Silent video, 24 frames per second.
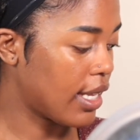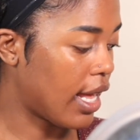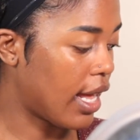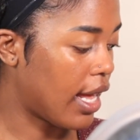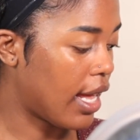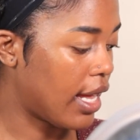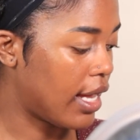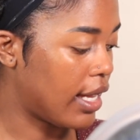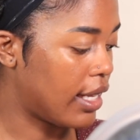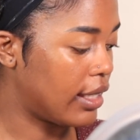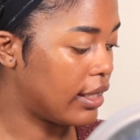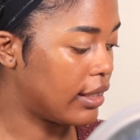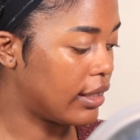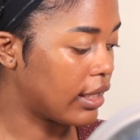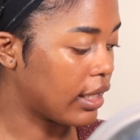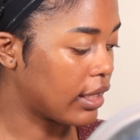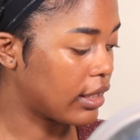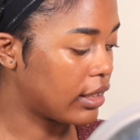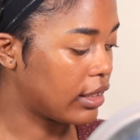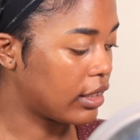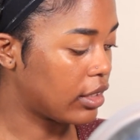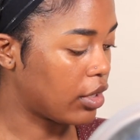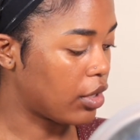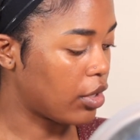and
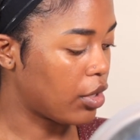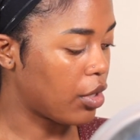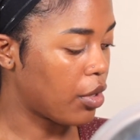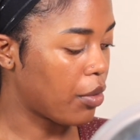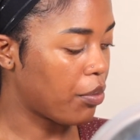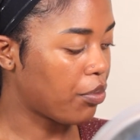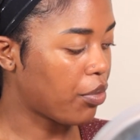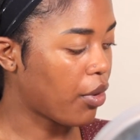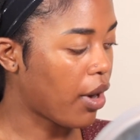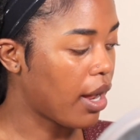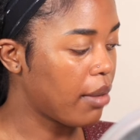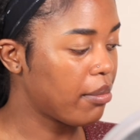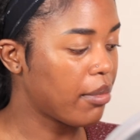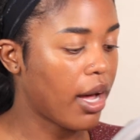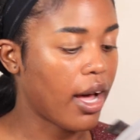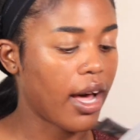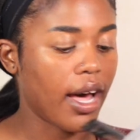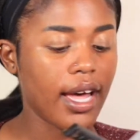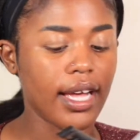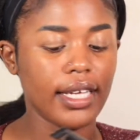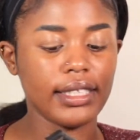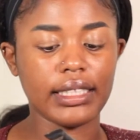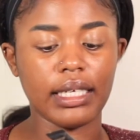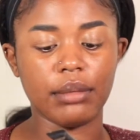to prime my
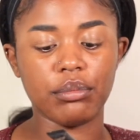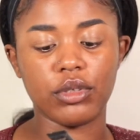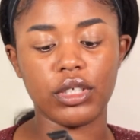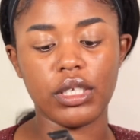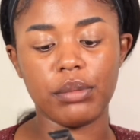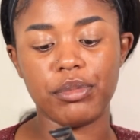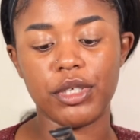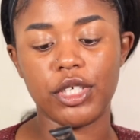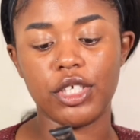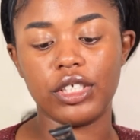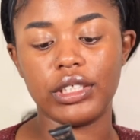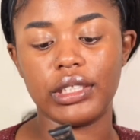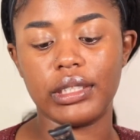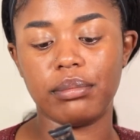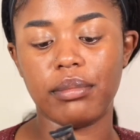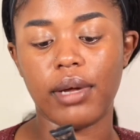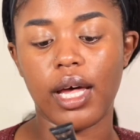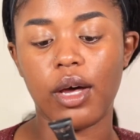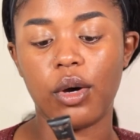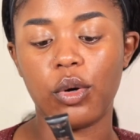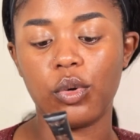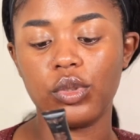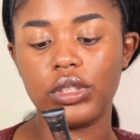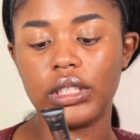eyes I'm going to be using
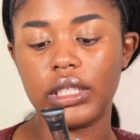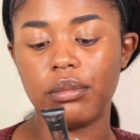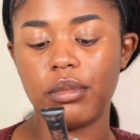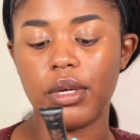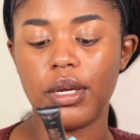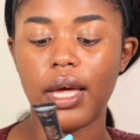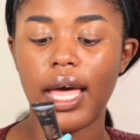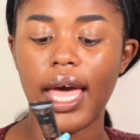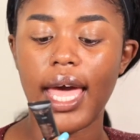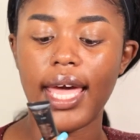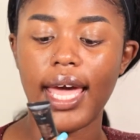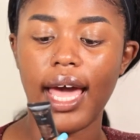my Ultimate